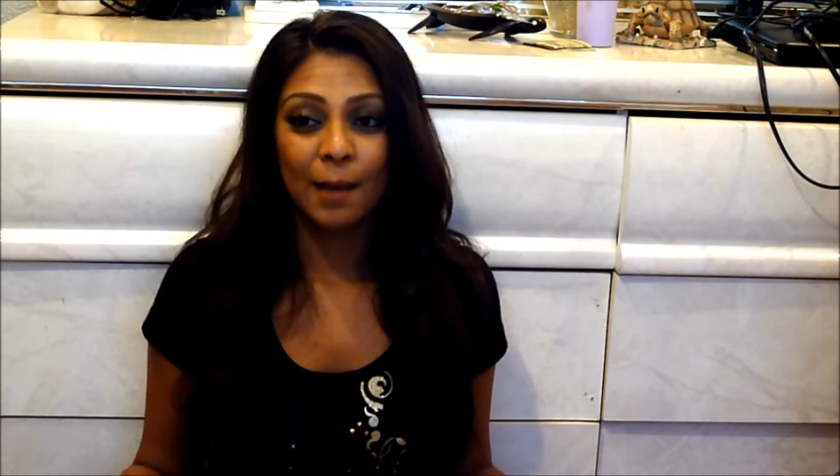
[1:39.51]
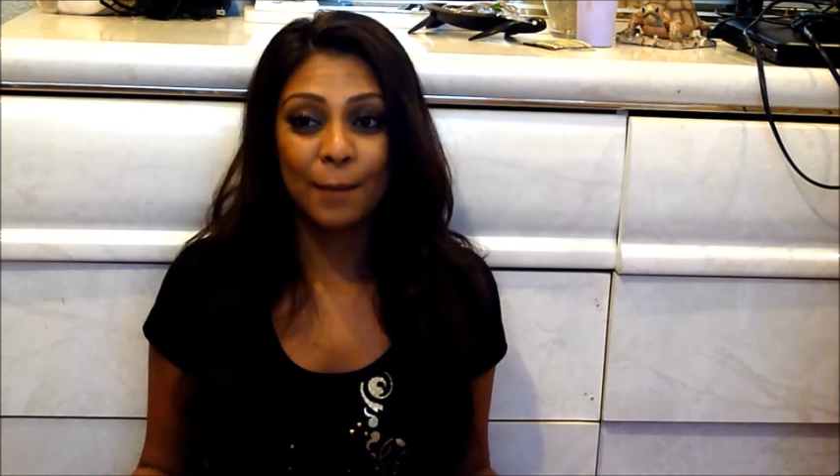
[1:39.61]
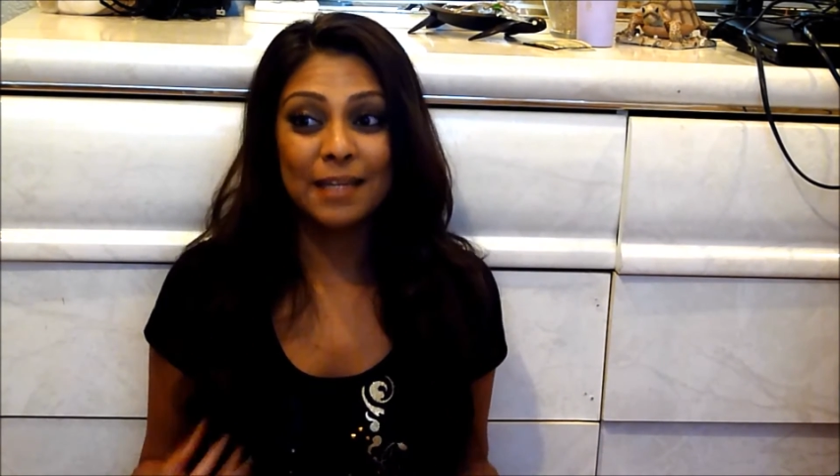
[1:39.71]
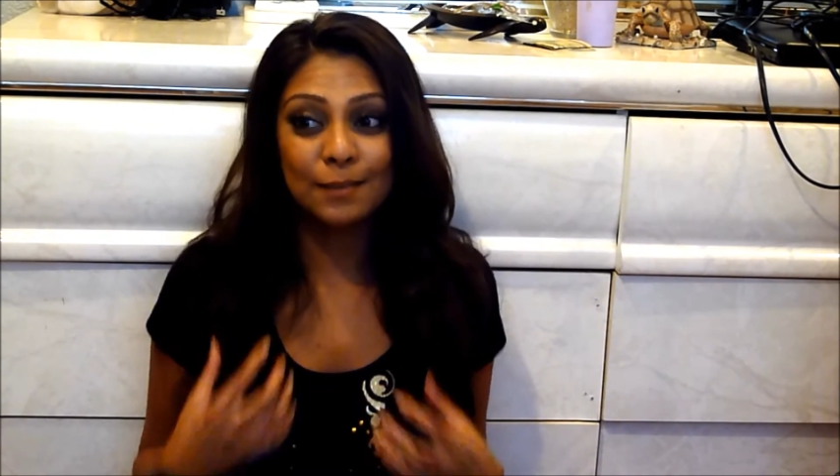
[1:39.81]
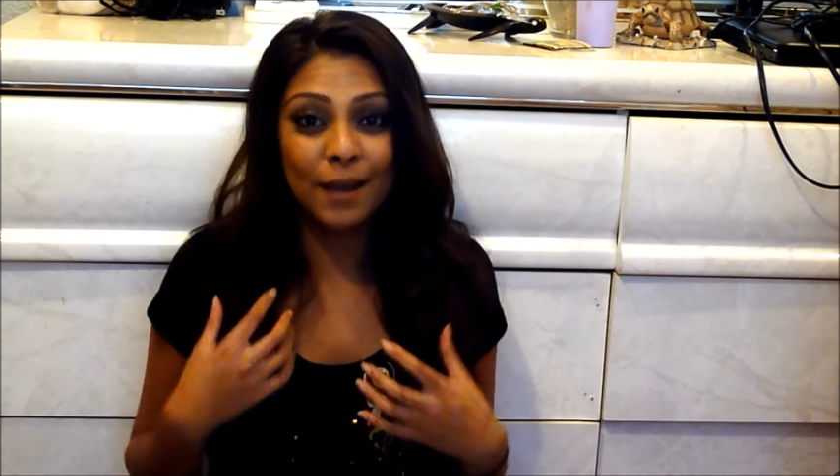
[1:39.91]

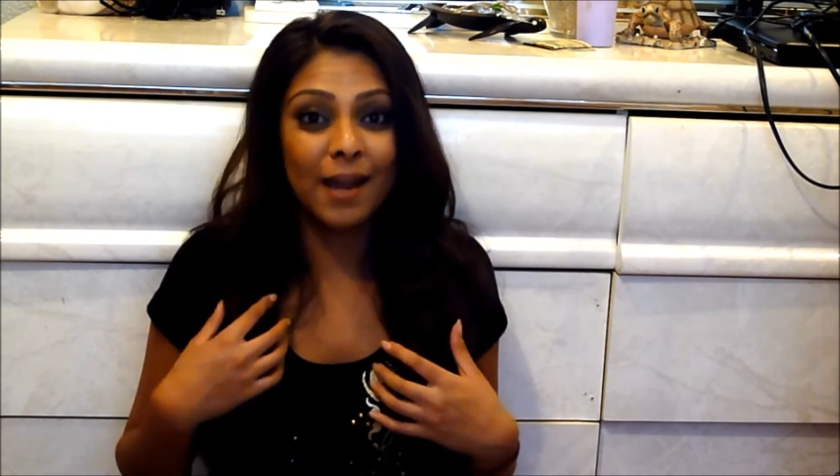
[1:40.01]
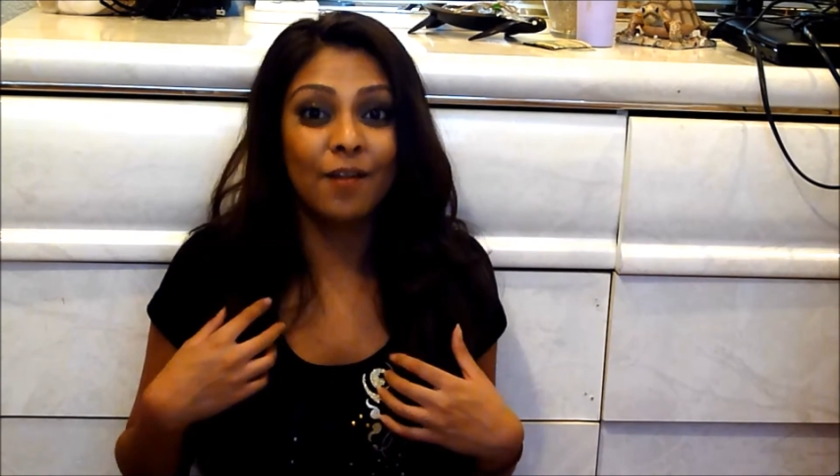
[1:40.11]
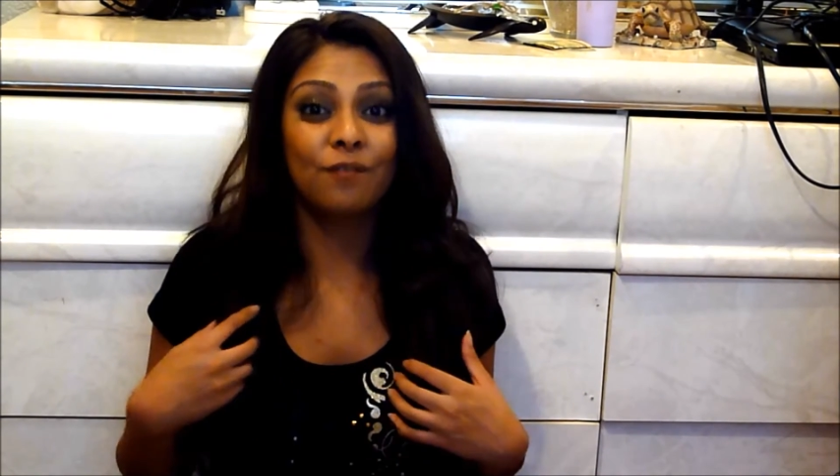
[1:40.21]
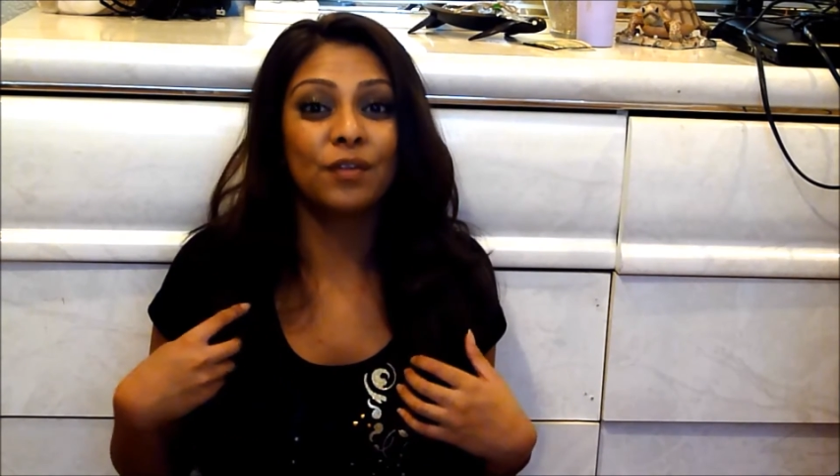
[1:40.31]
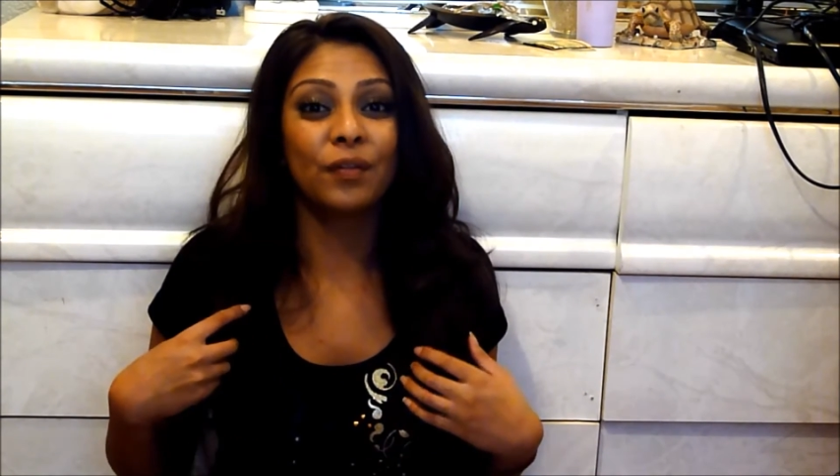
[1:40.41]
makes my
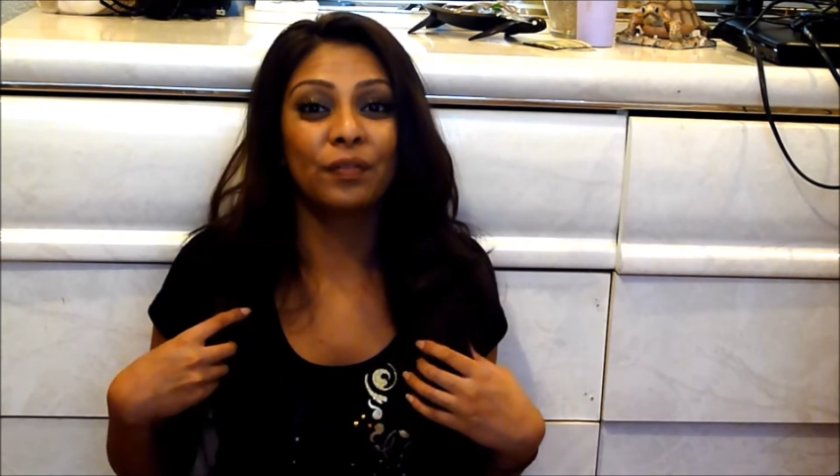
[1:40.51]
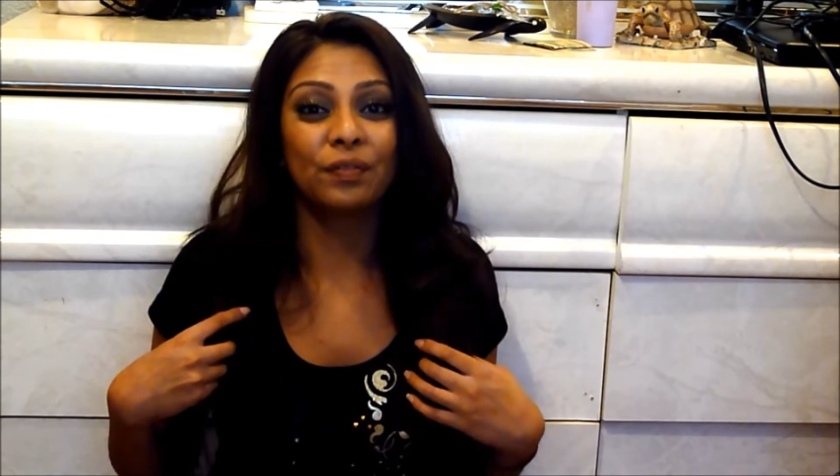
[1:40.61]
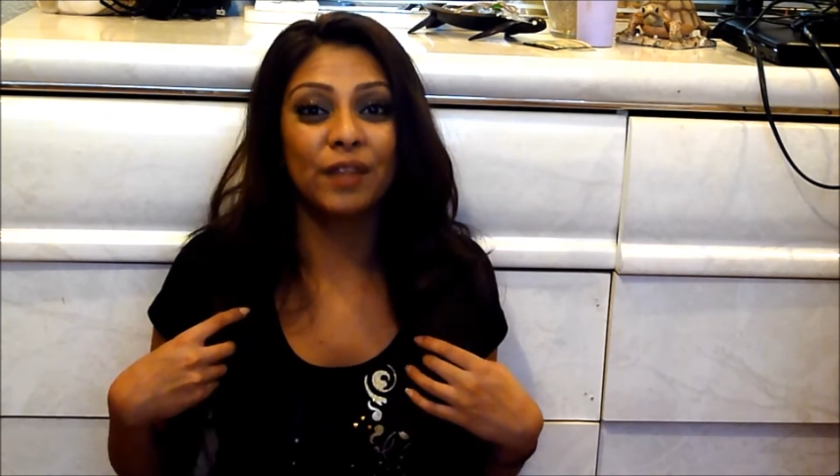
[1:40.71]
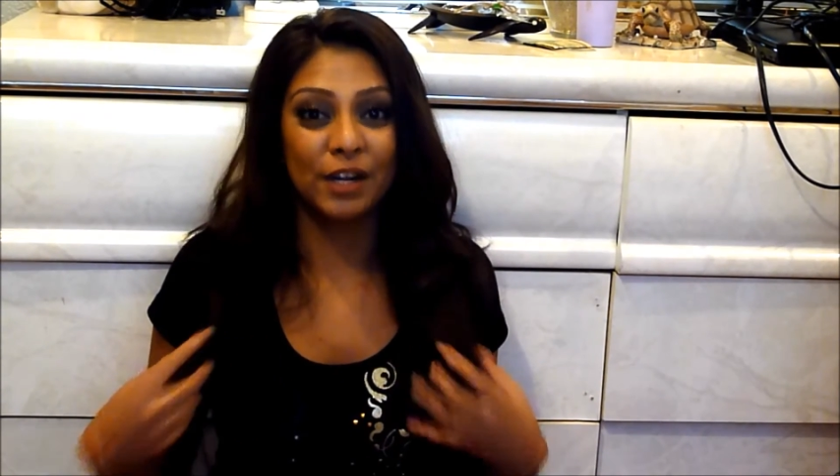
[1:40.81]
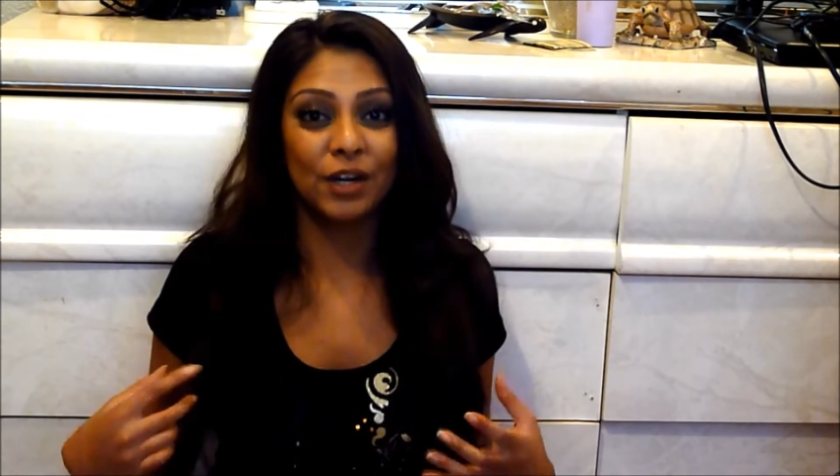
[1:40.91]
hair feel
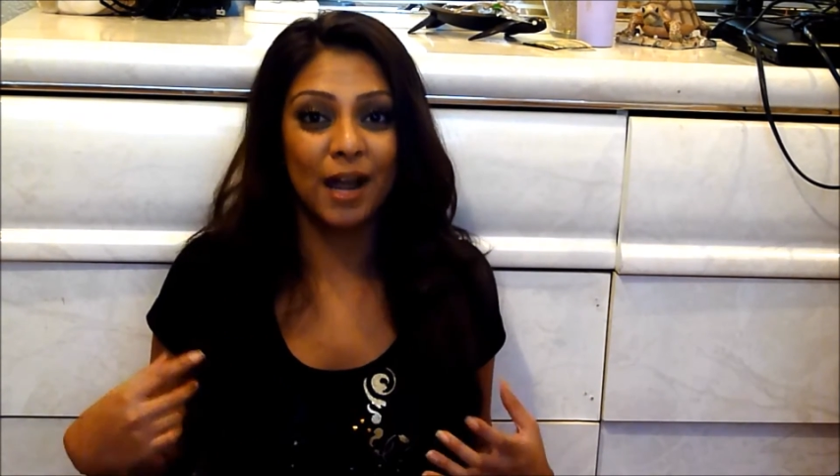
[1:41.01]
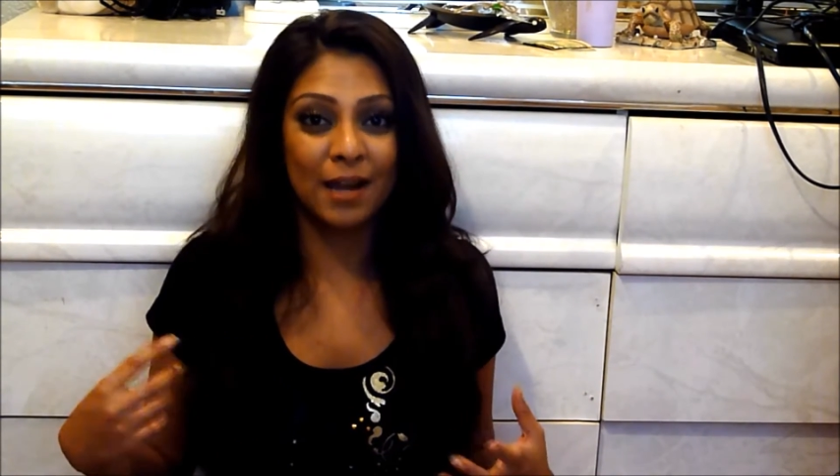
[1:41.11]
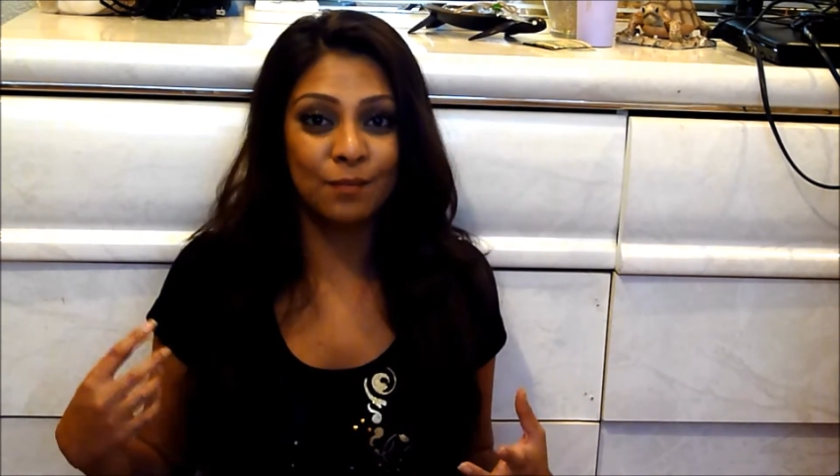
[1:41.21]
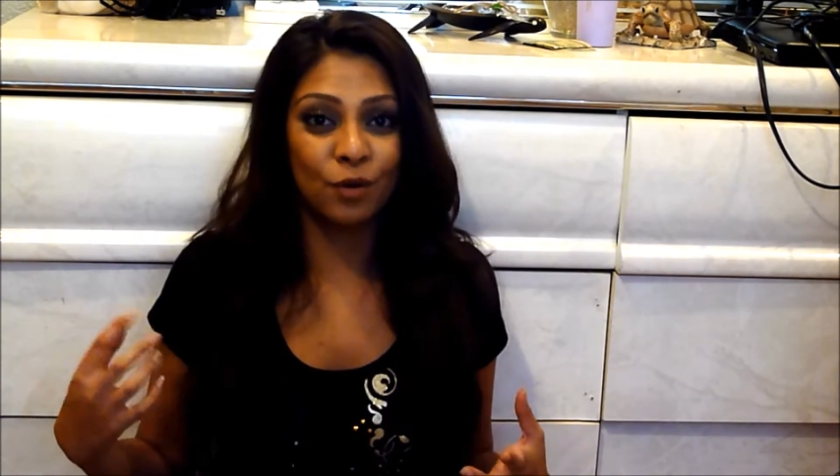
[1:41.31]
thicker and